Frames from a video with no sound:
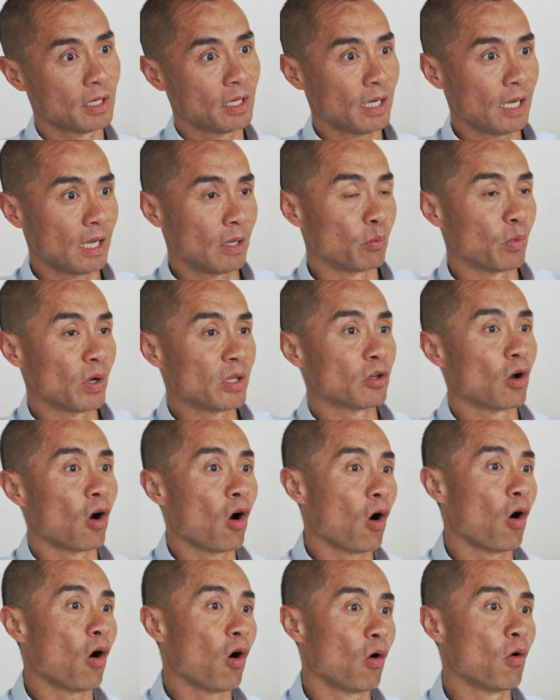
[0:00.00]
And when your
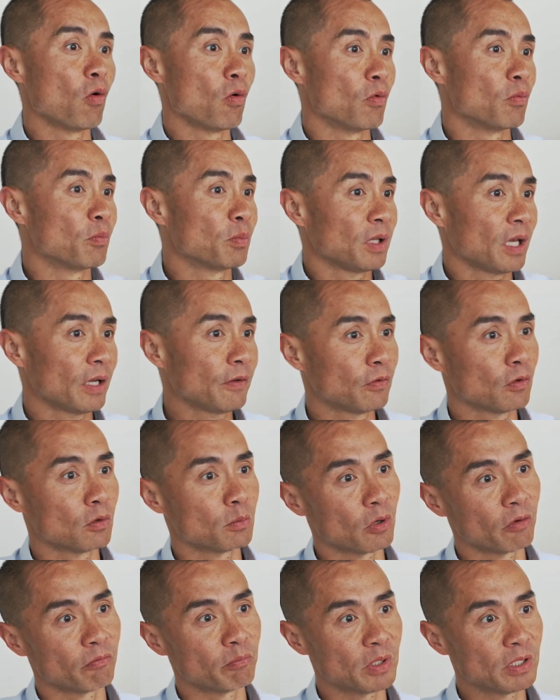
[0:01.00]
whole
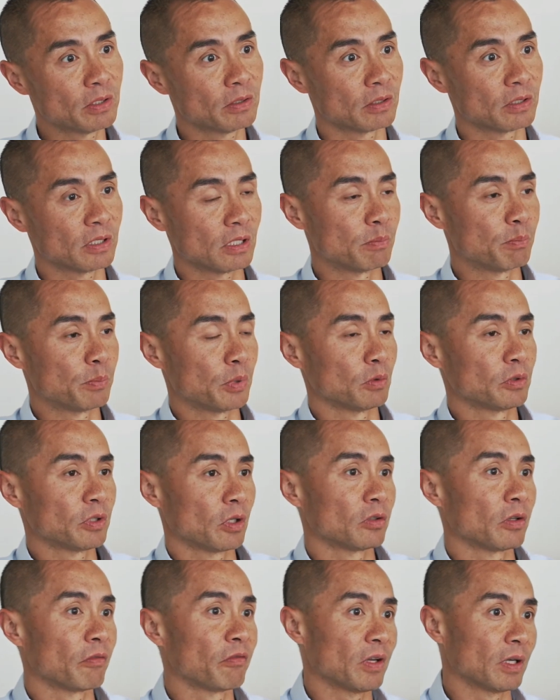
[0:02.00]
platform or business is built
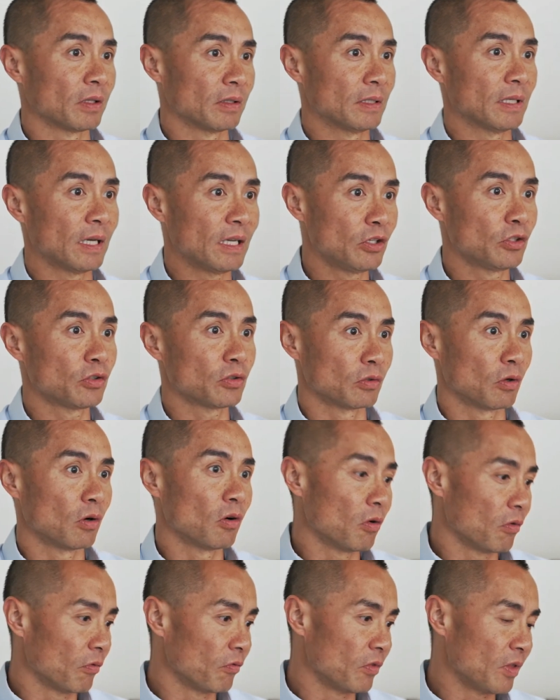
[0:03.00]
on the foundation
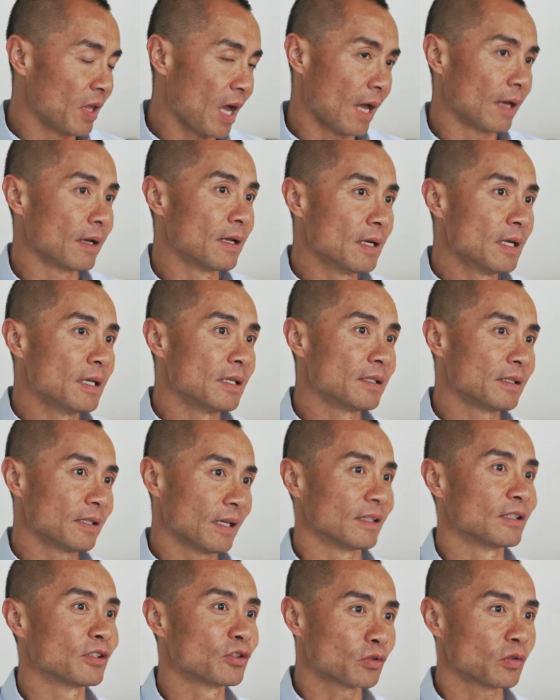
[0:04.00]
of that
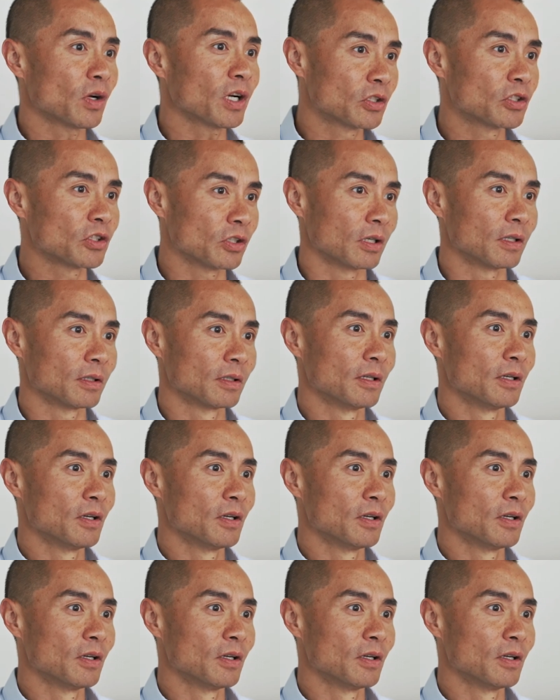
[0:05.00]
set structure,